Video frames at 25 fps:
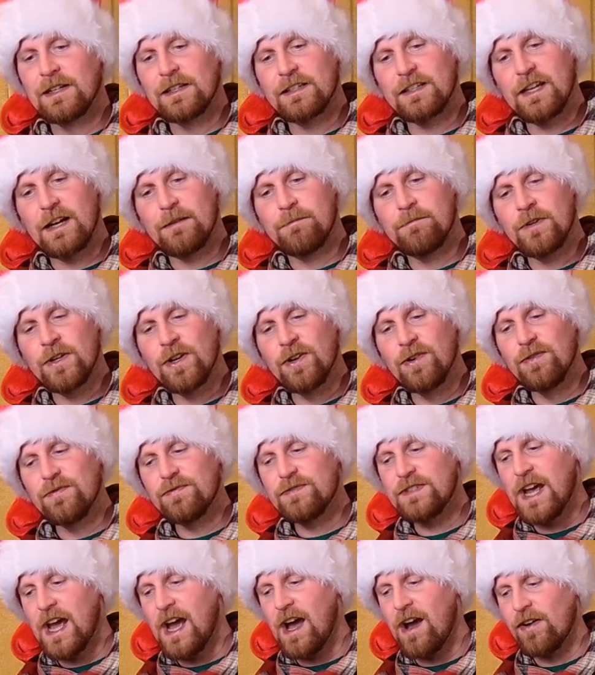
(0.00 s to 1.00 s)
You
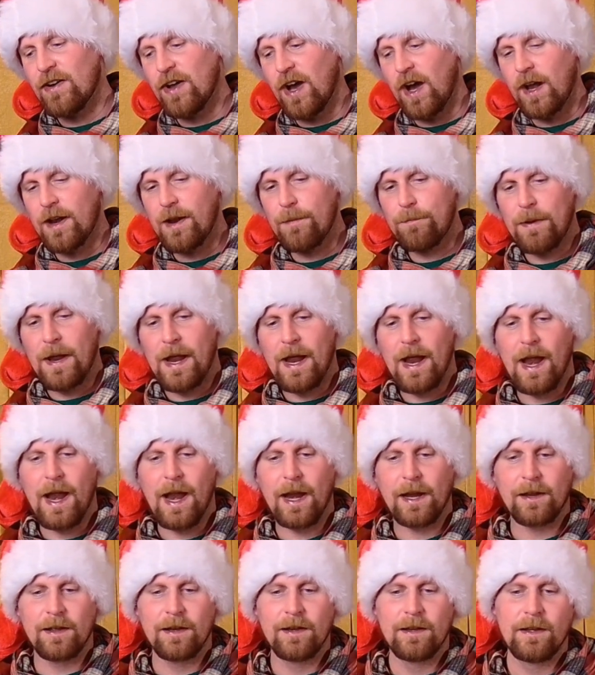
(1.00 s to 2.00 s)
moved down on a
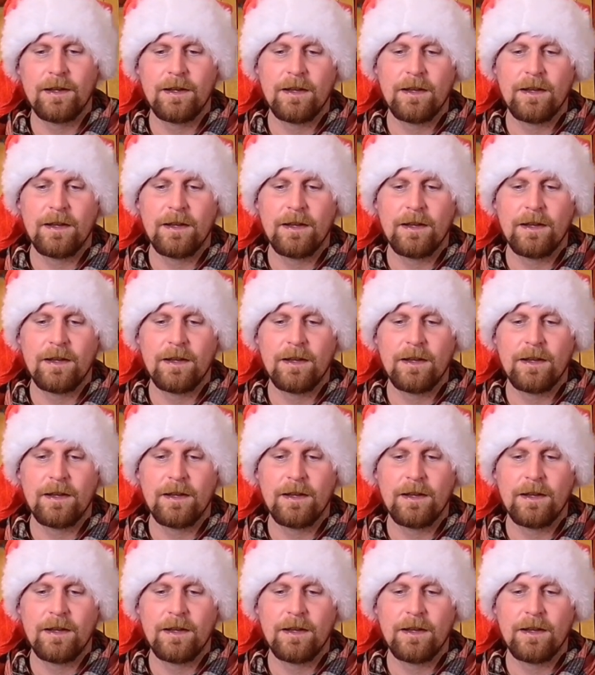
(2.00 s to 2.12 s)
peg.